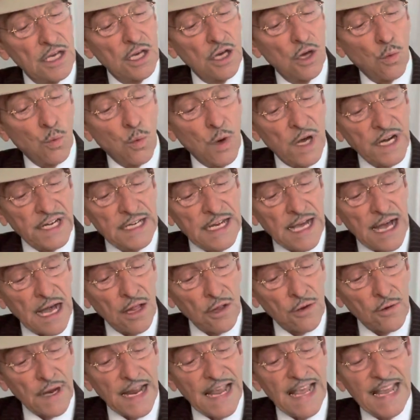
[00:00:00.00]

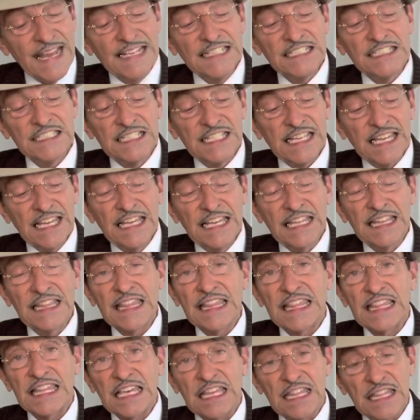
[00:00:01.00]
$1,
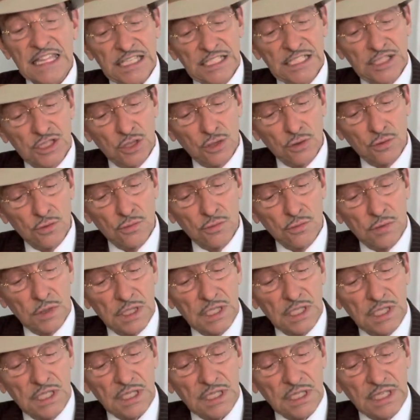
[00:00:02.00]
1862
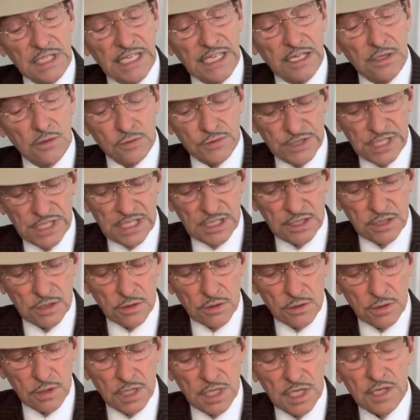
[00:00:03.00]
legal
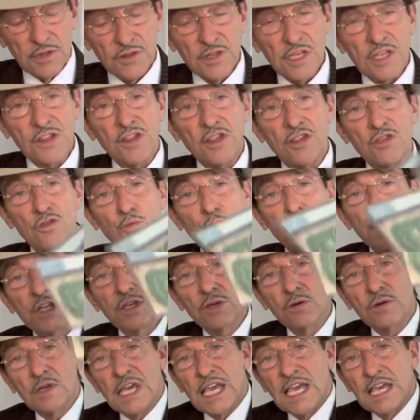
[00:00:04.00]
tender. This is where
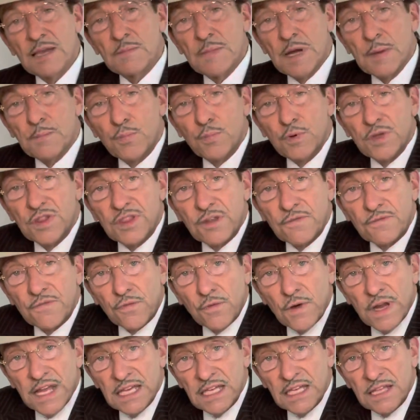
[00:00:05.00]
you came up with the
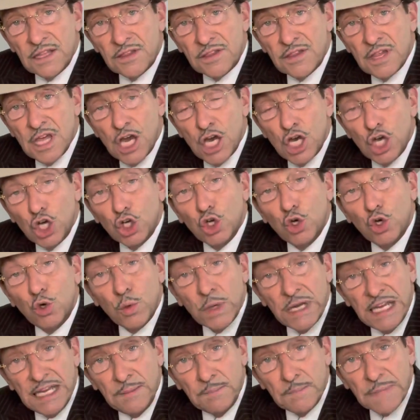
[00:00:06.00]
phrase
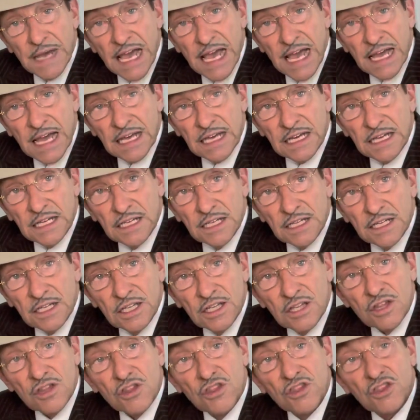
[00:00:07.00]
greenback.
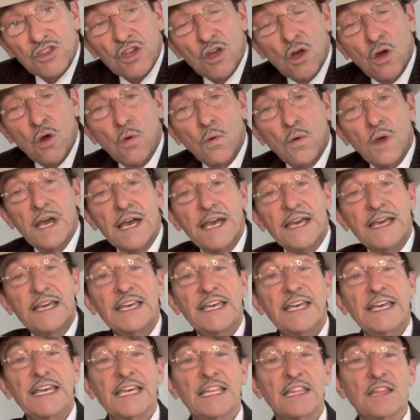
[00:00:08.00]
So
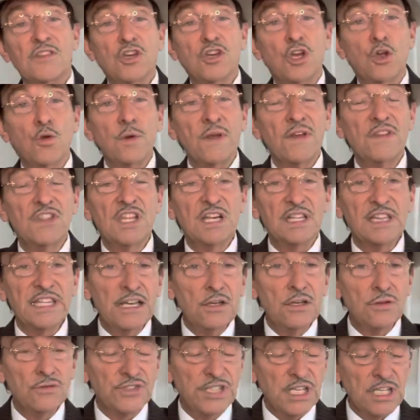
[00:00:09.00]
the
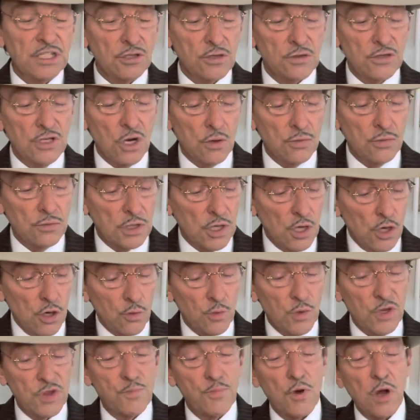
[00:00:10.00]
legal tender note
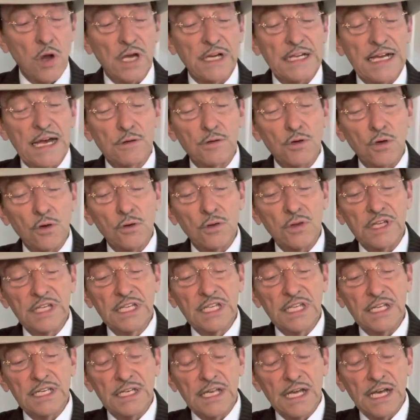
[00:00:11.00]
was brought out early
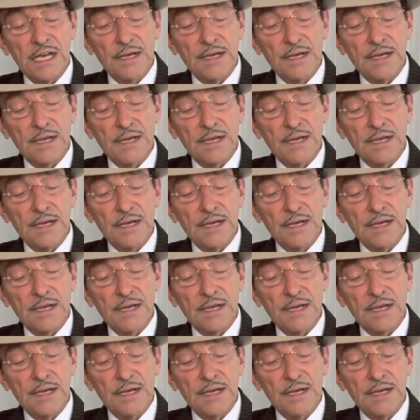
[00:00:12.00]
in